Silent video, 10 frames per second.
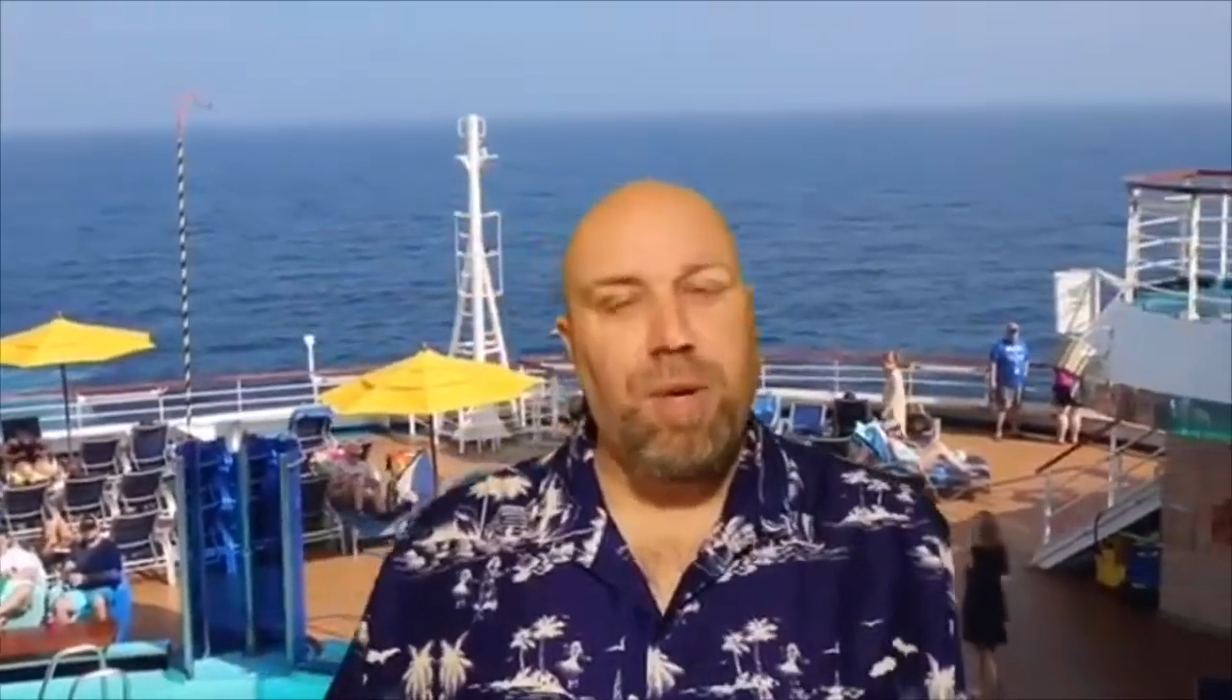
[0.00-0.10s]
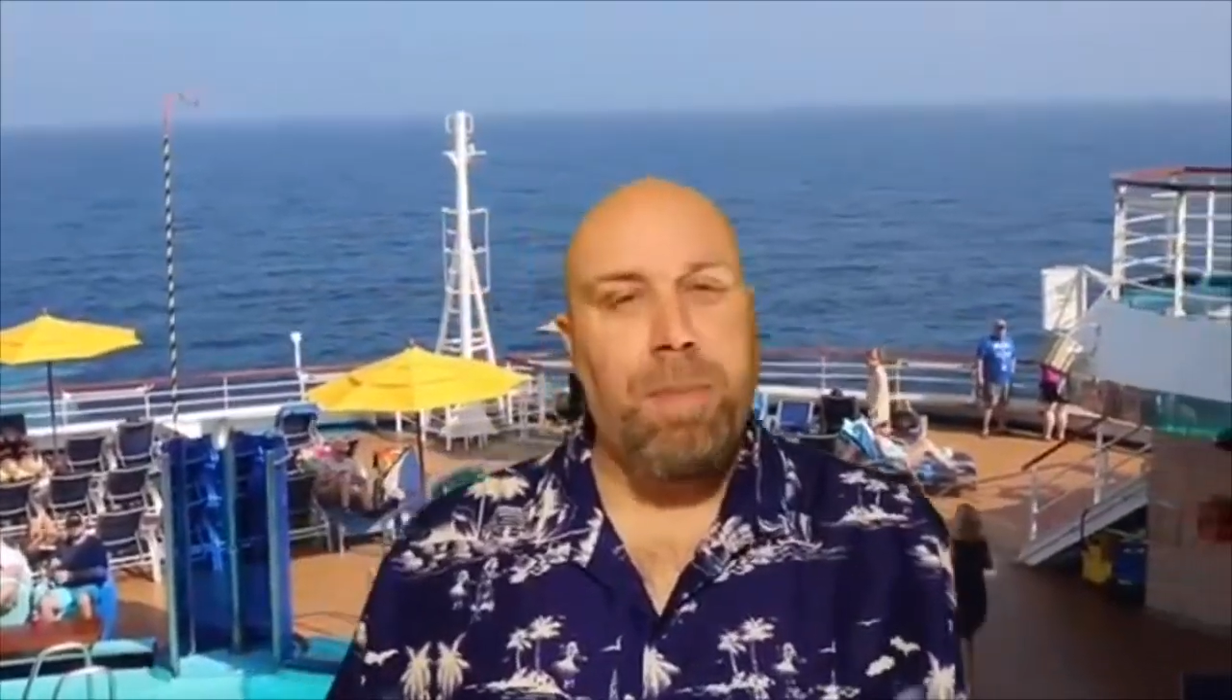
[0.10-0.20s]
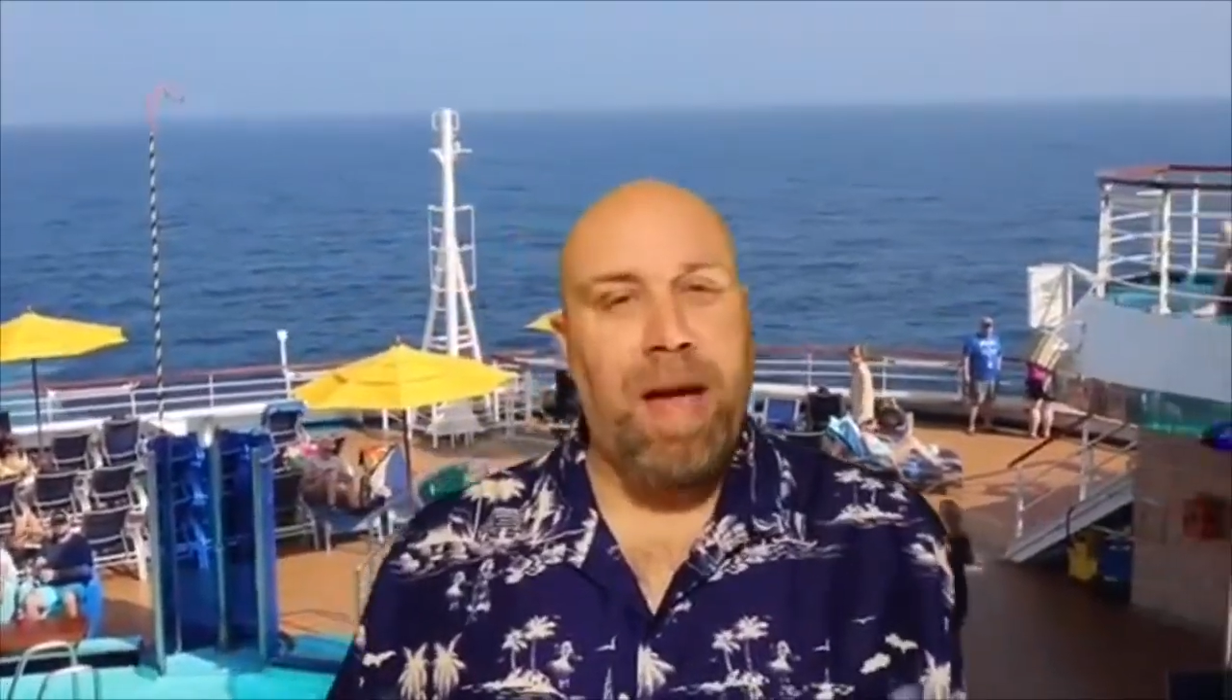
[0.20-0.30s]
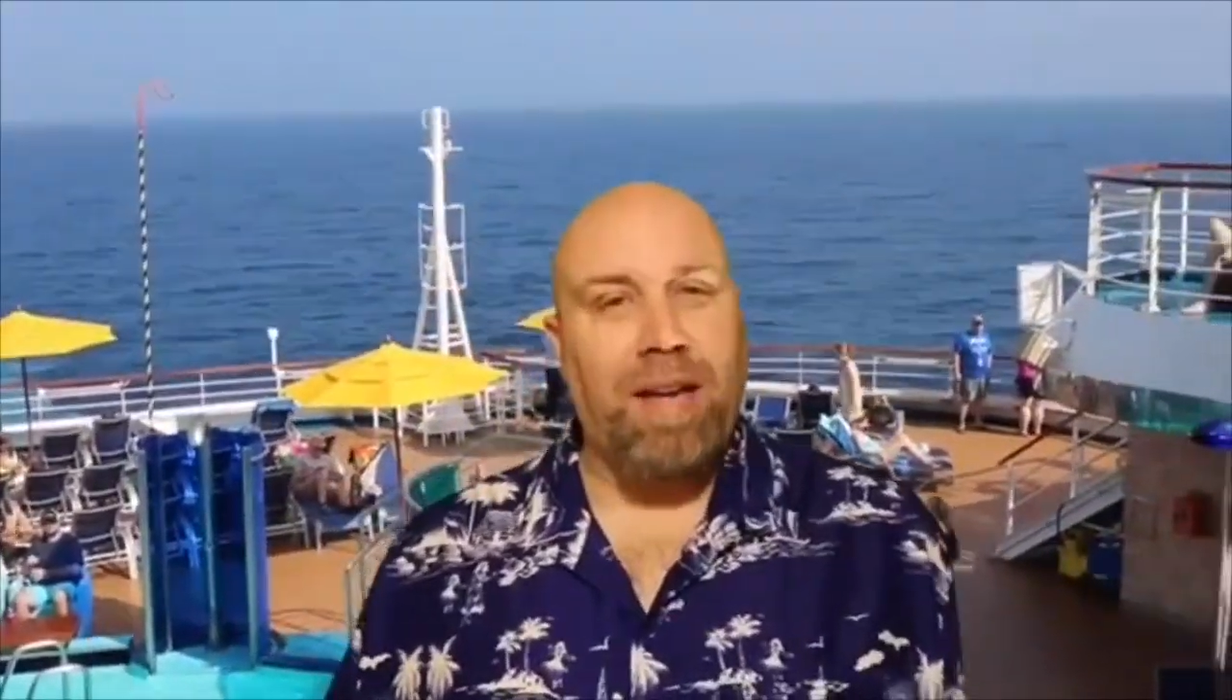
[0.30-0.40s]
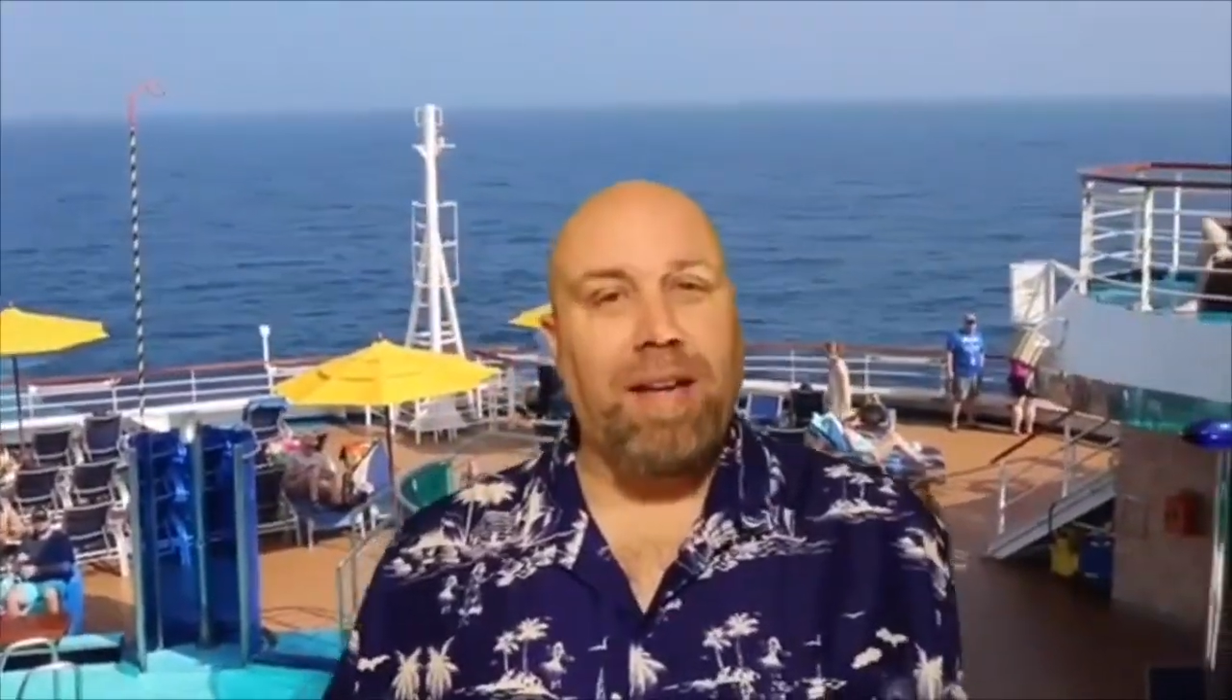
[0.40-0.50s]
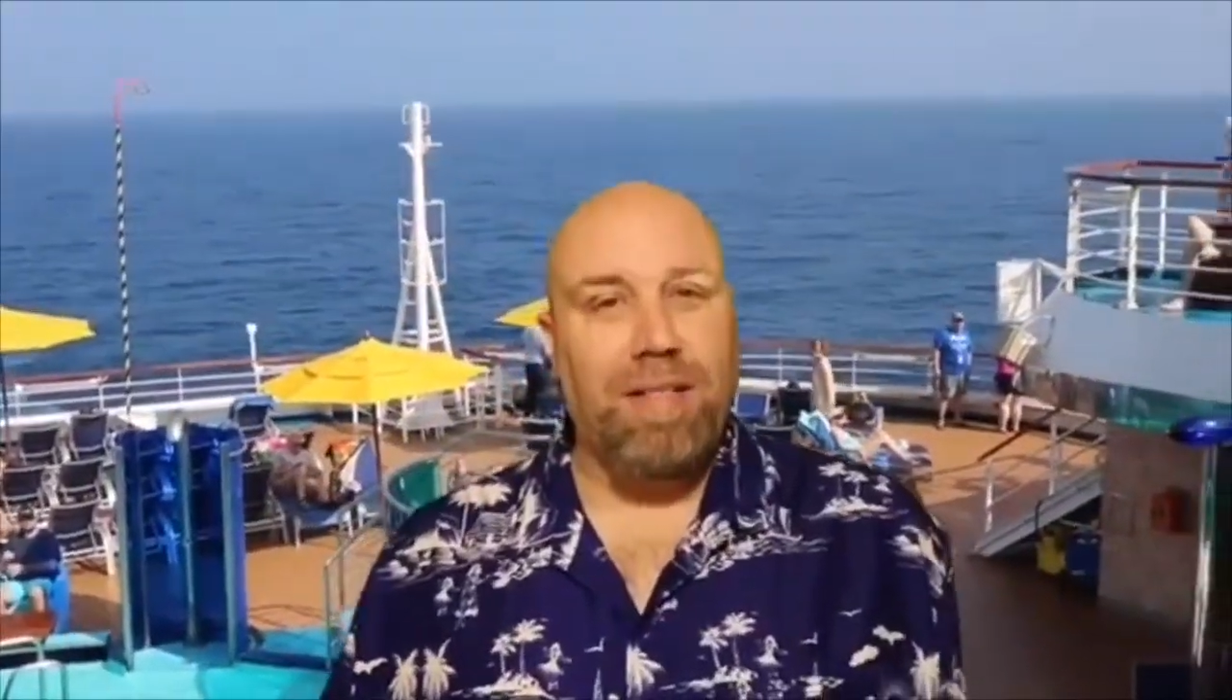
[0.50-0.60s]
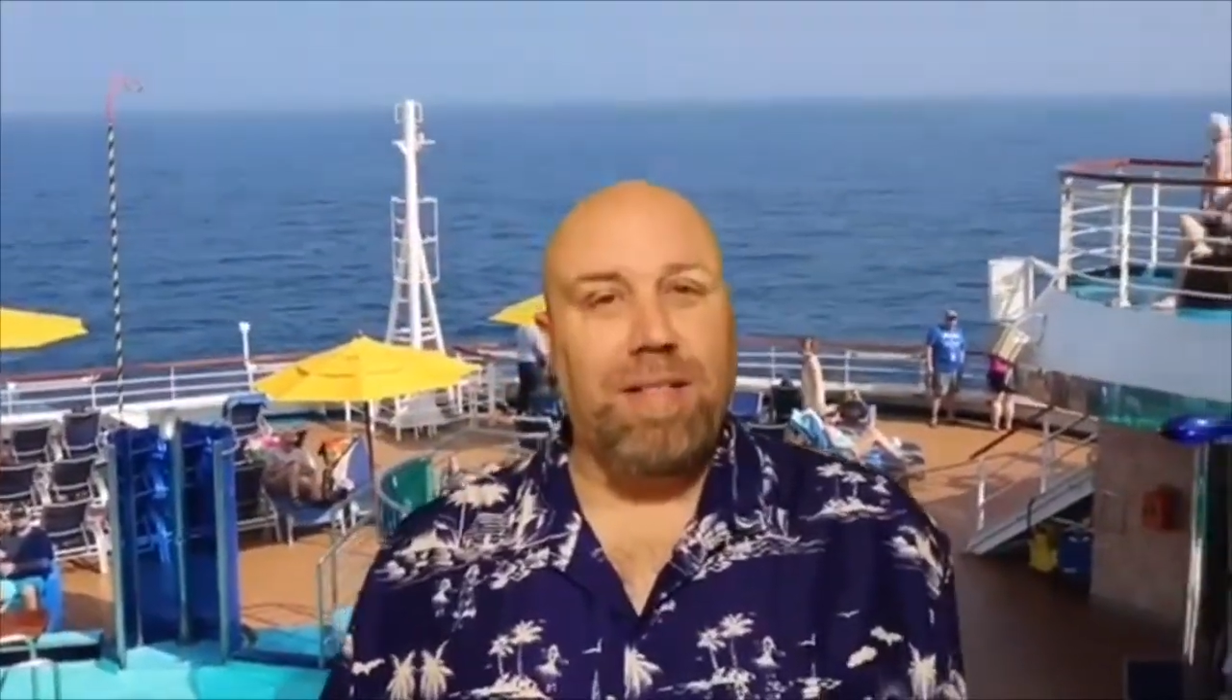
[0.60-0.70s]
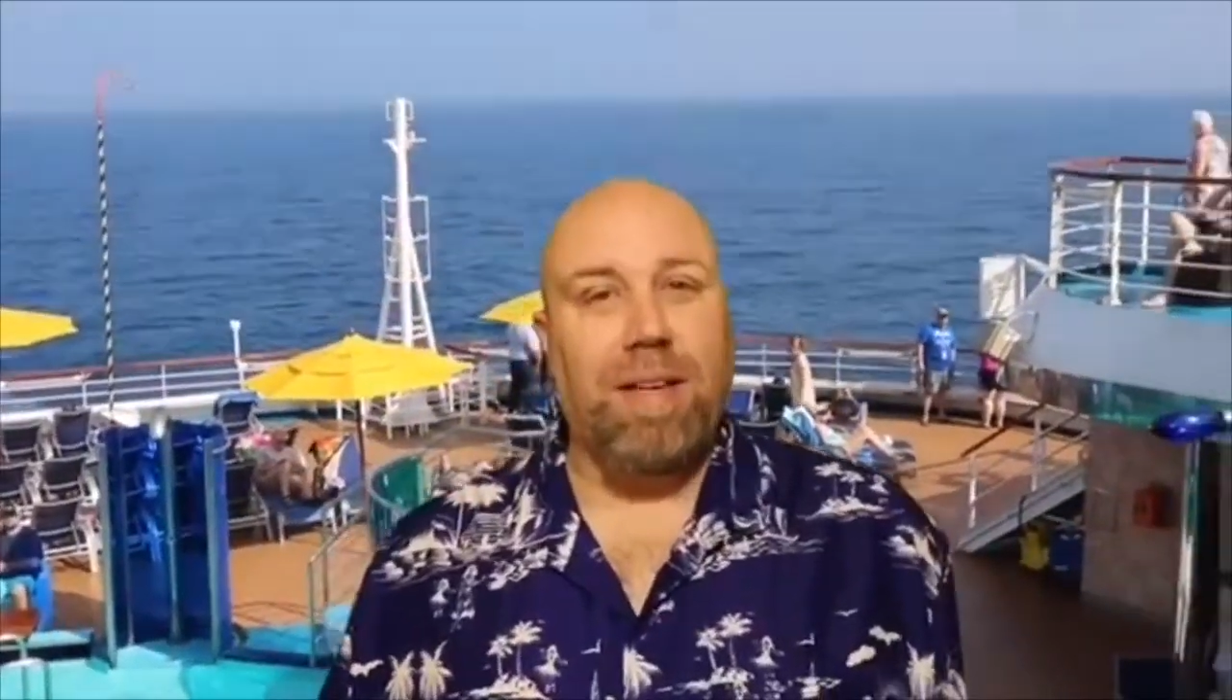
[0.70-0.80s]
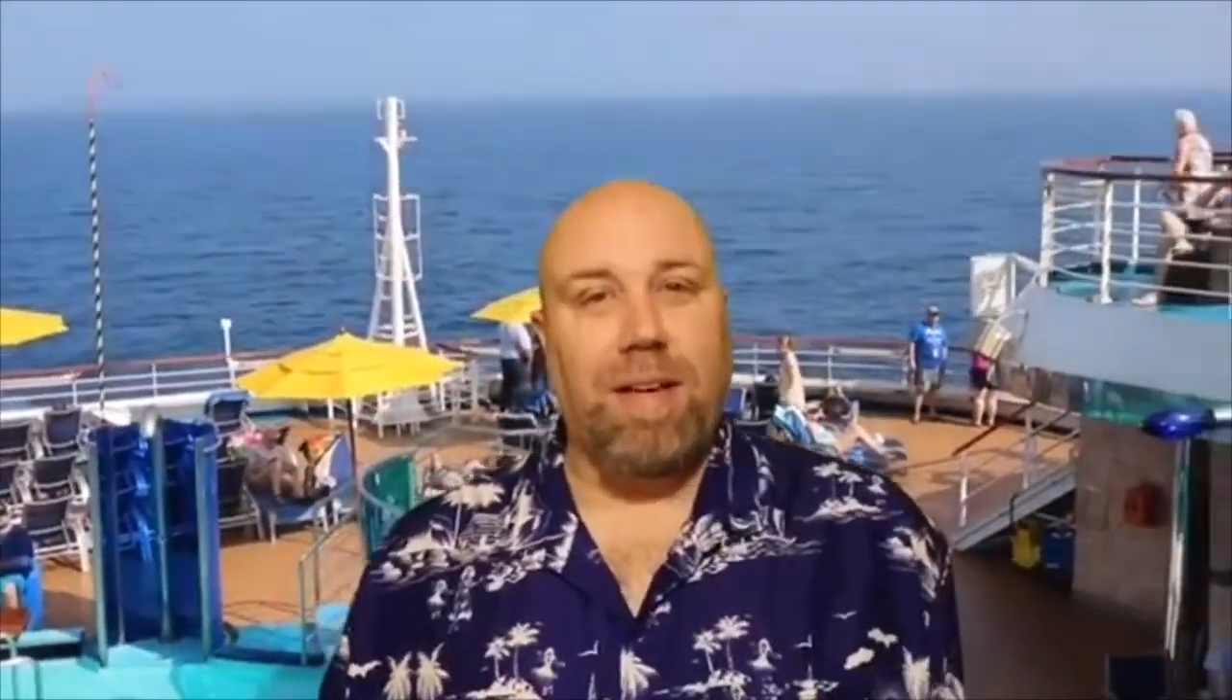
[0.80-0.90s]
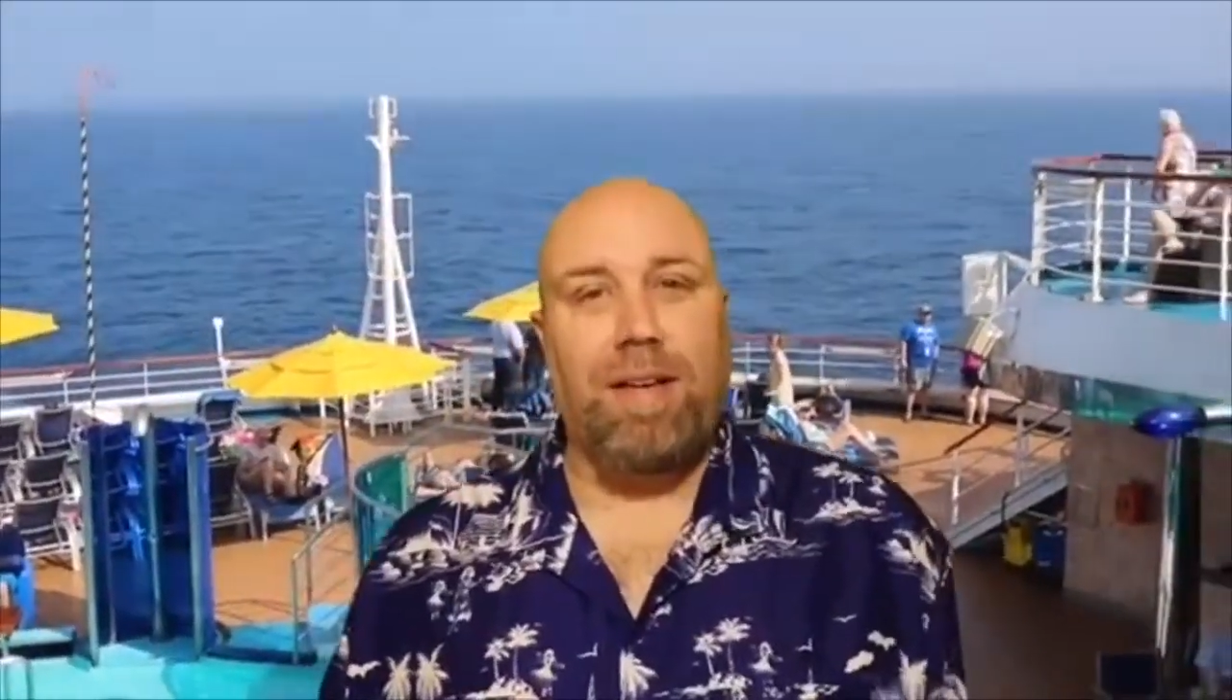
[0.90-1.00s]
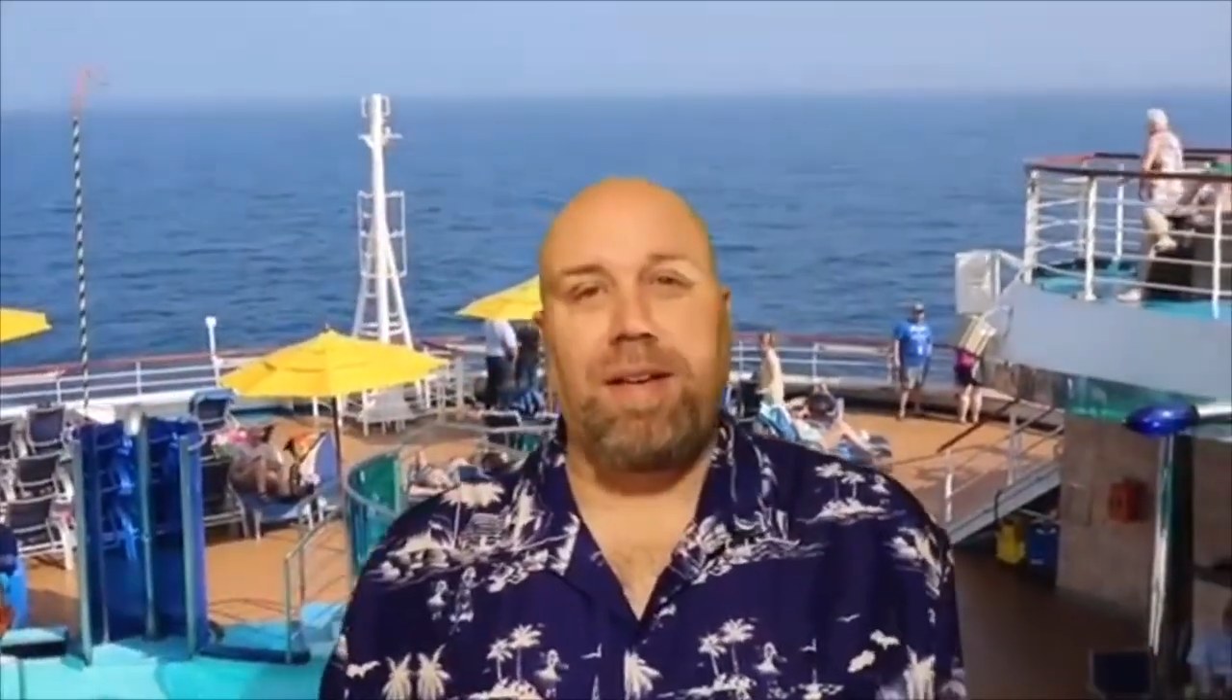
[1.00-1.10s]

may get sick,